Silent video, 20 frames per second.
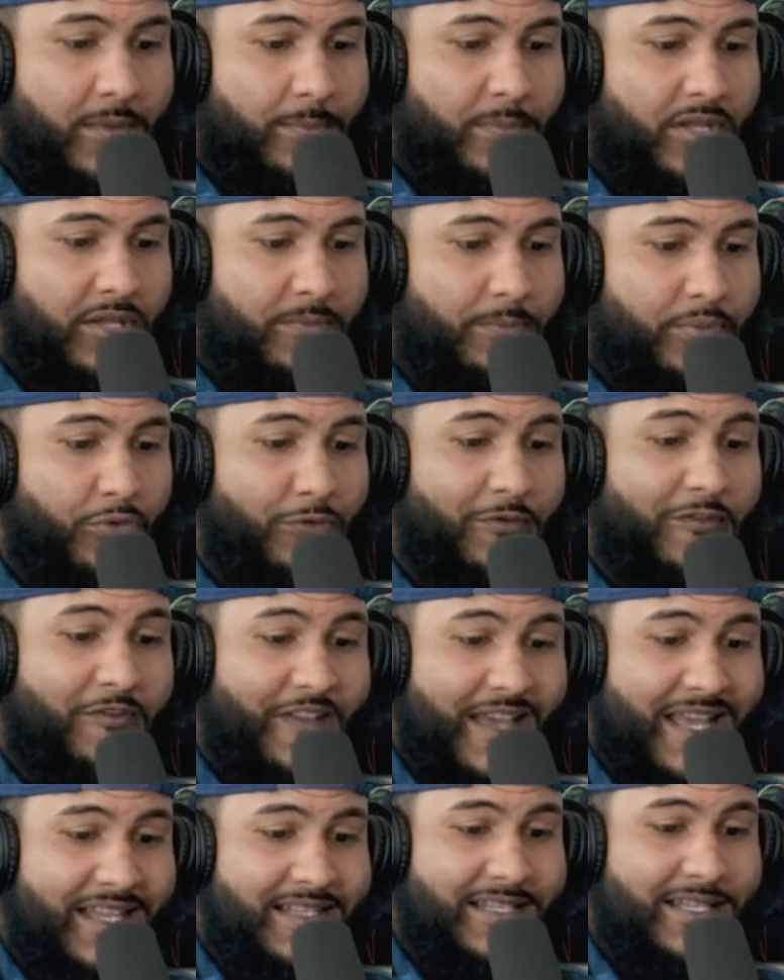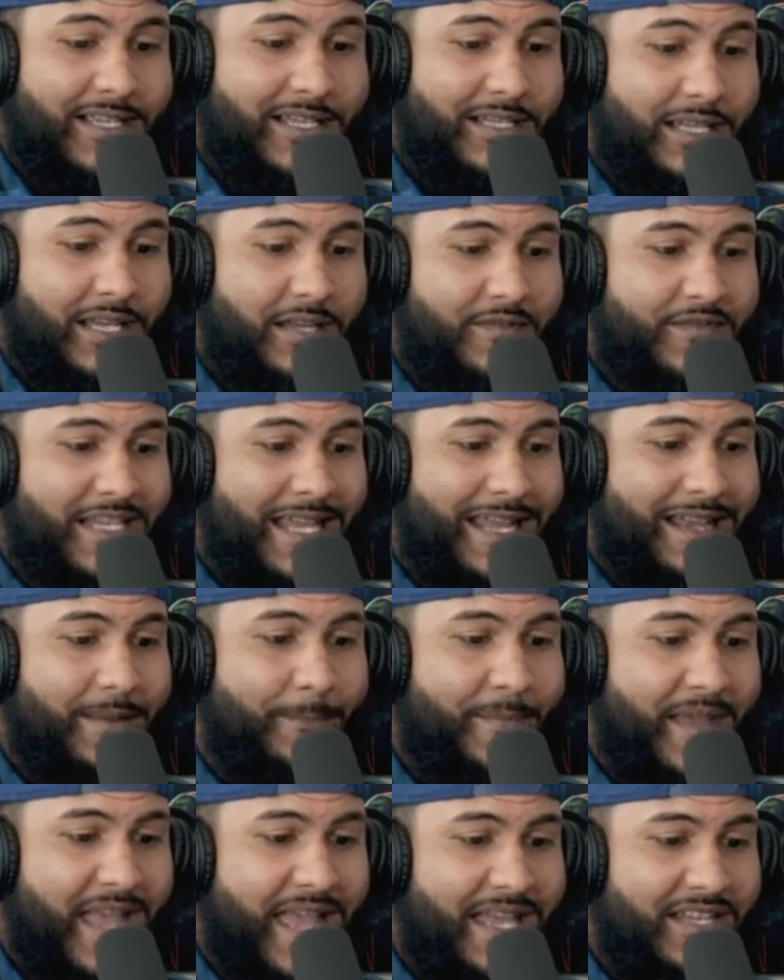wearing a bulletproof vest, gloves, and a
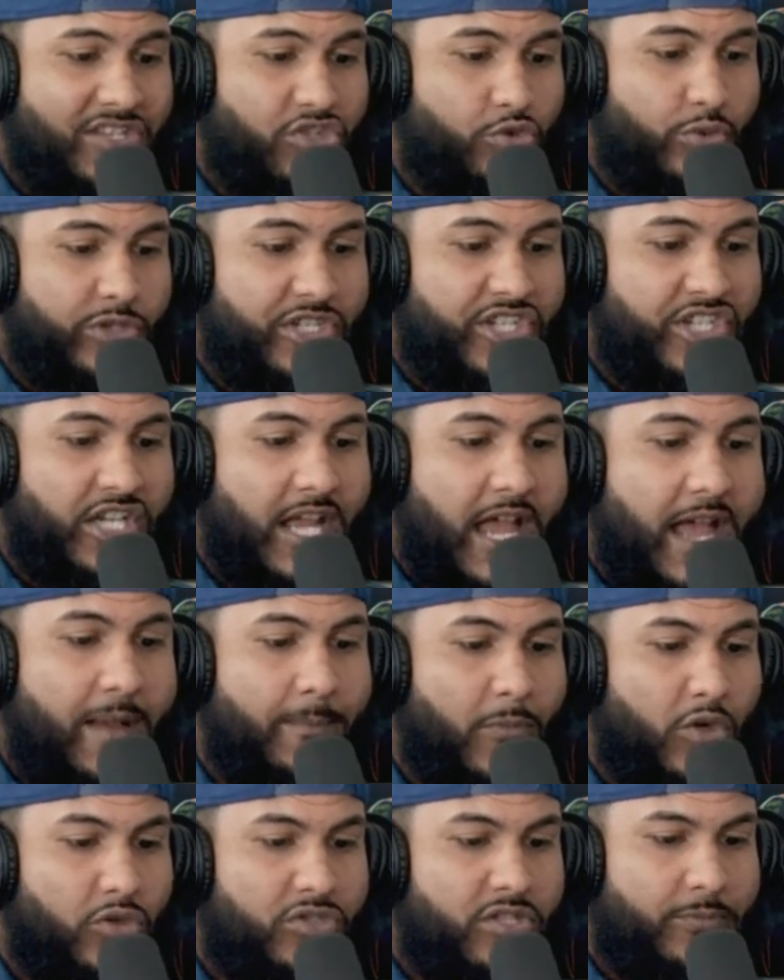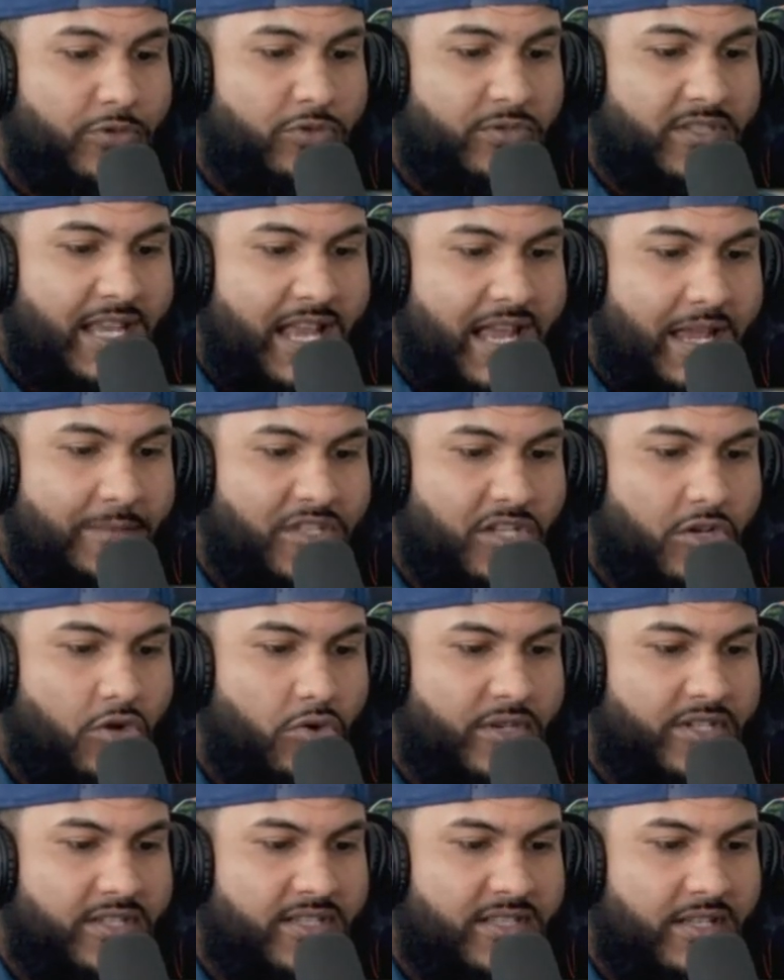mask, was shot multiple times,
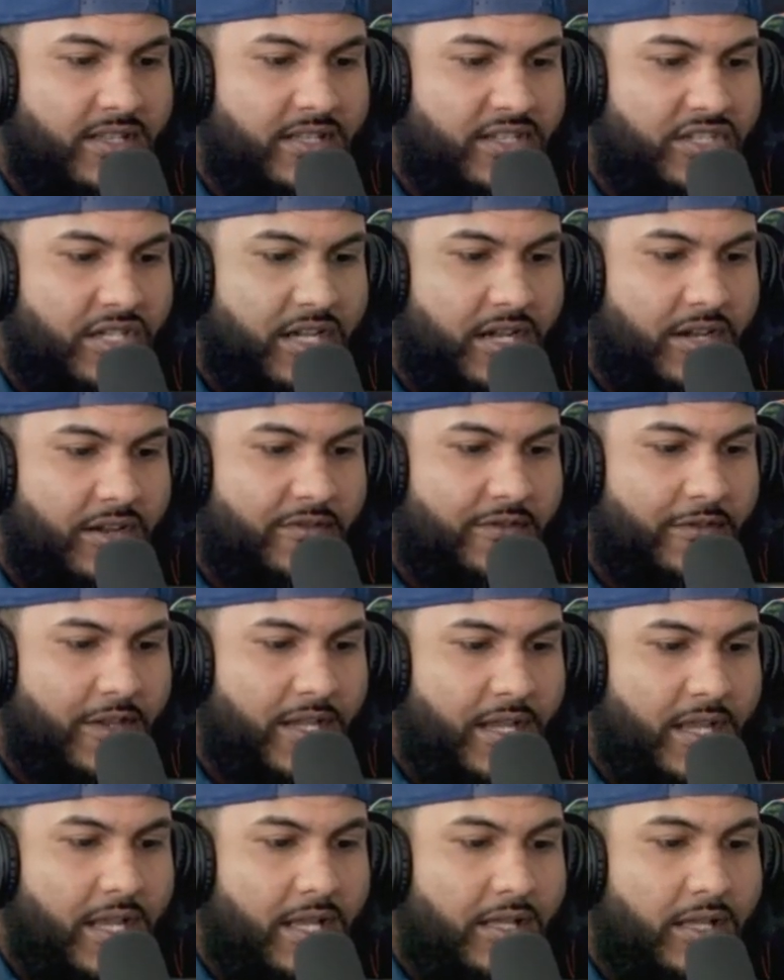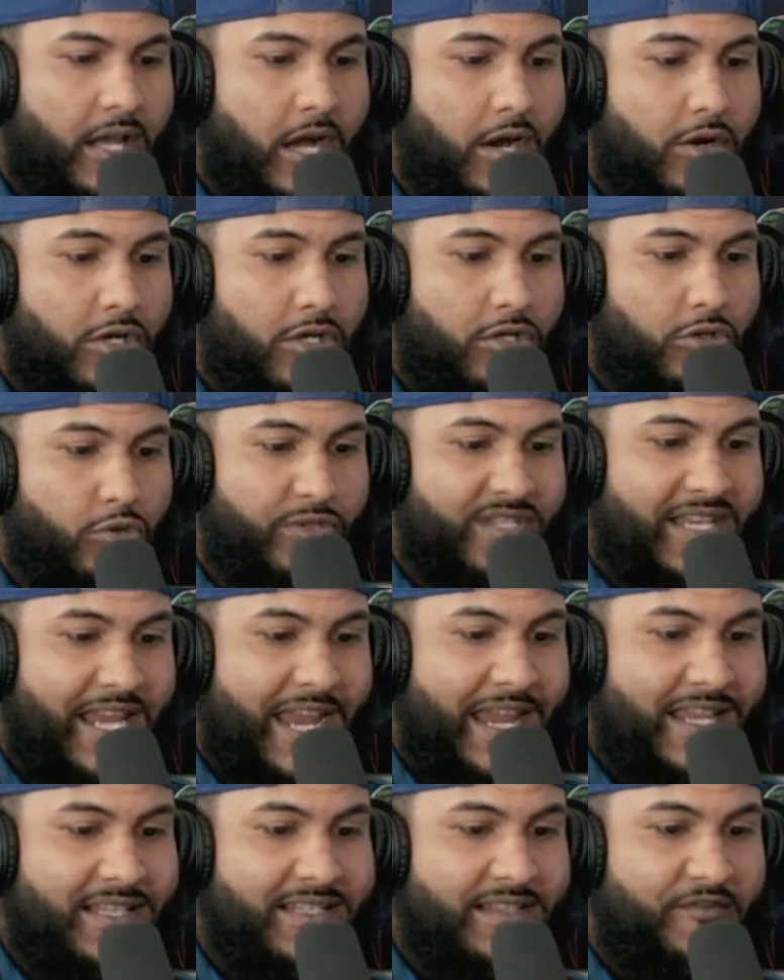according to the sheriff. Lara, whose
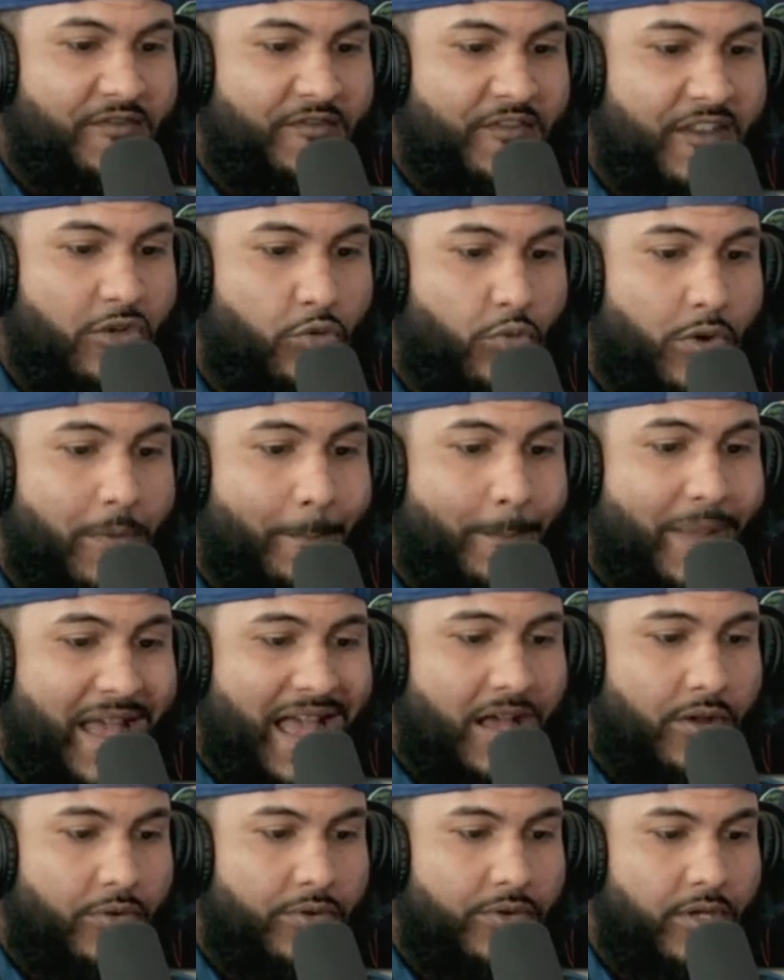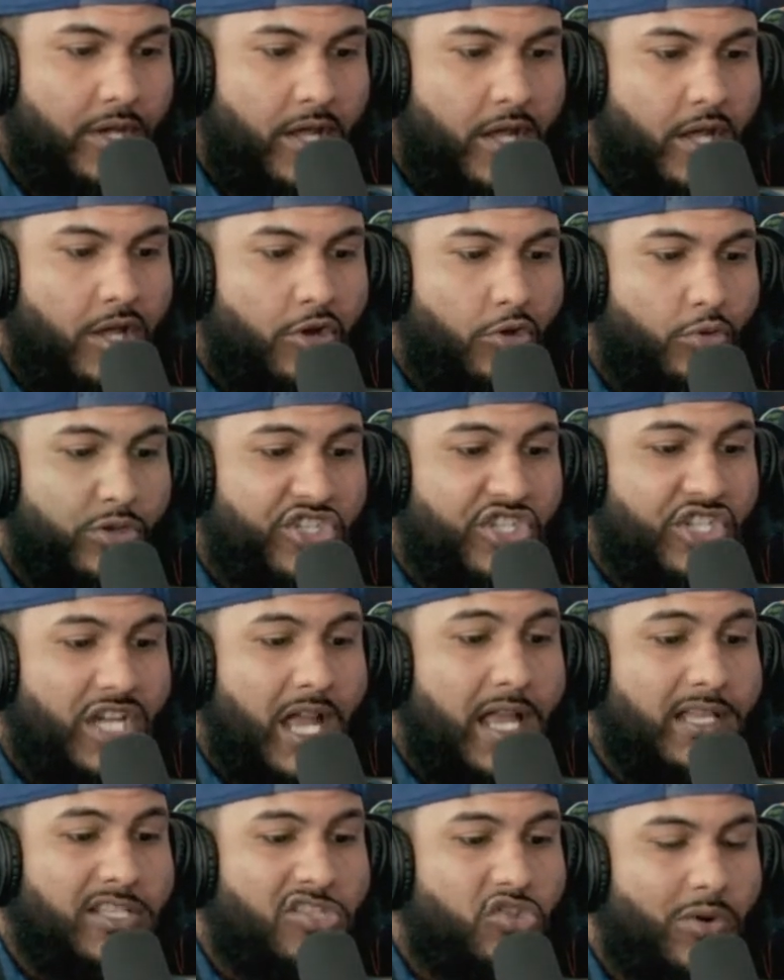hands and feet were bound, was
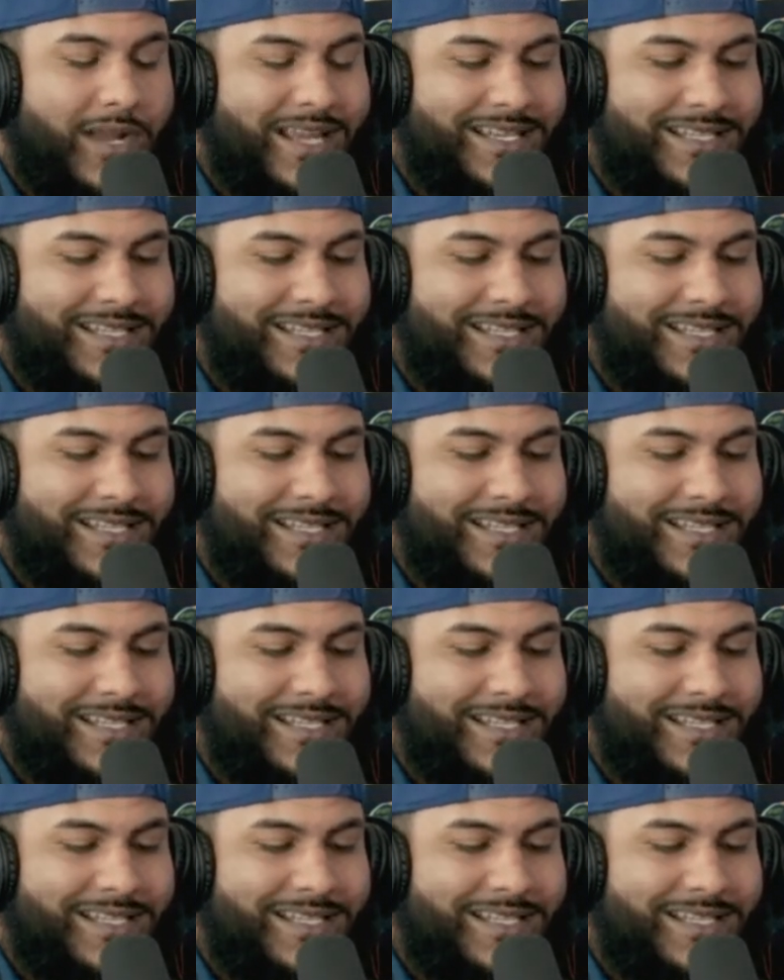shot